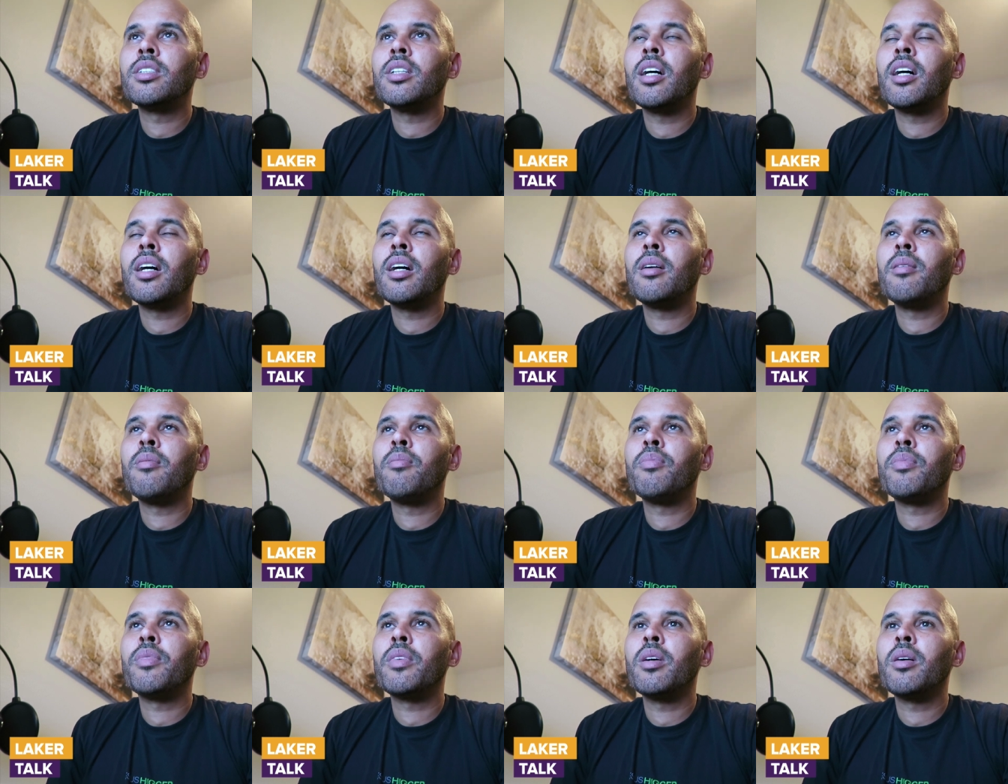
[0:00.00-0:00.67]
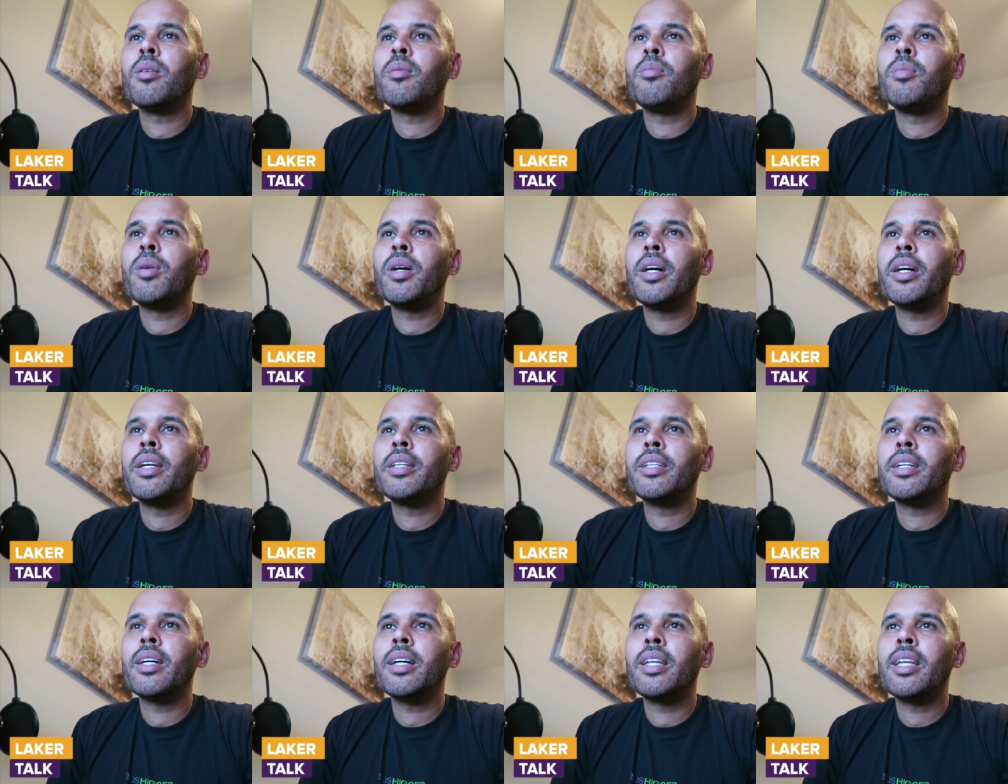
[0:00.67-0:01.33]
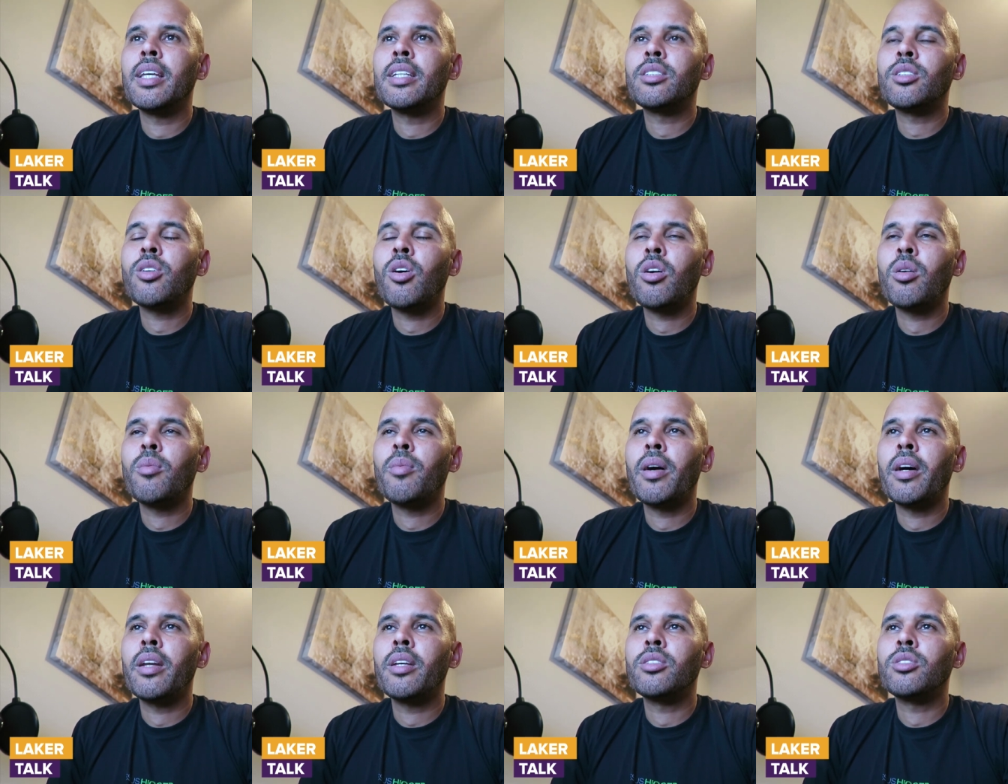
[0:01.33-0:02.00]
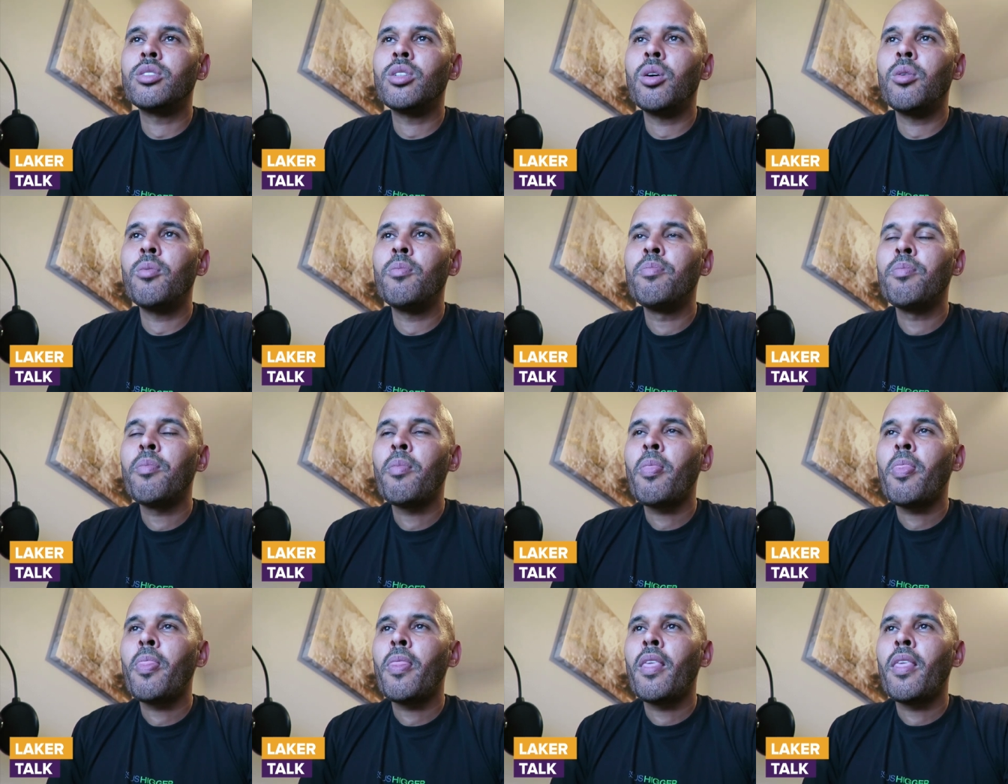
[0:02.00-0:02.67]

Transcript: Um, but let's talk about it. So.